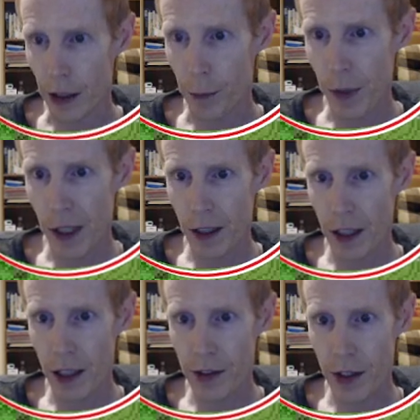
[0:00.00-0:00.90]

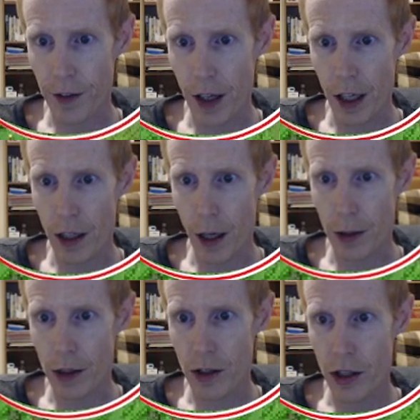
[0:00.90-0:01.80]
Peonies, I've got
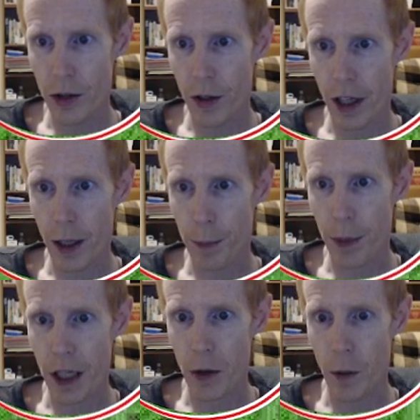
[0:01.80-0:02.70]
a too high
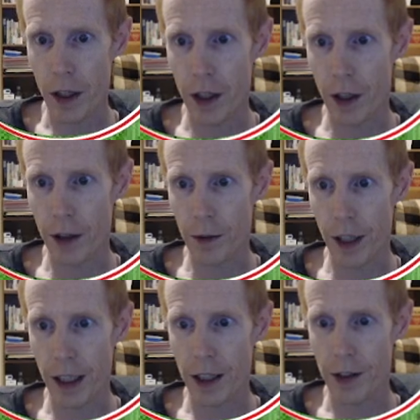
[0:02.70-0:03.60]
pink one
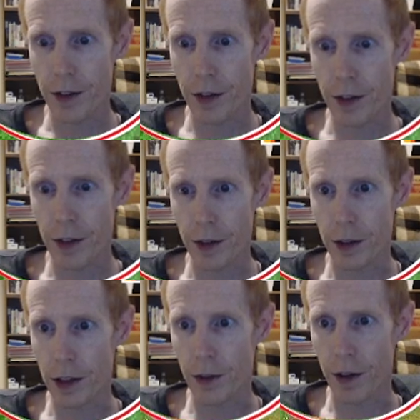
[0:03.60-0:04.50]
already, so
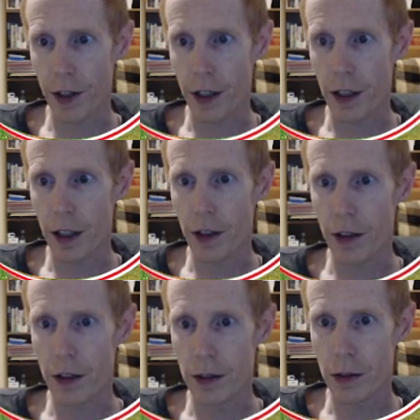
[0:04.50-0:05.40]
I don't think I need
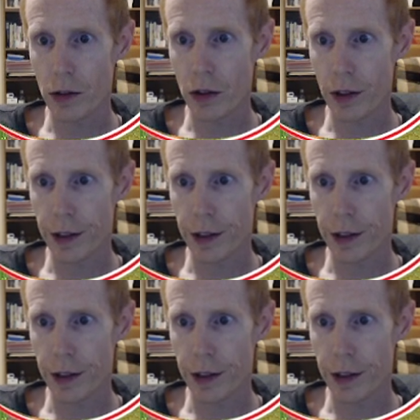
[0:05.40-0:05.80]
those.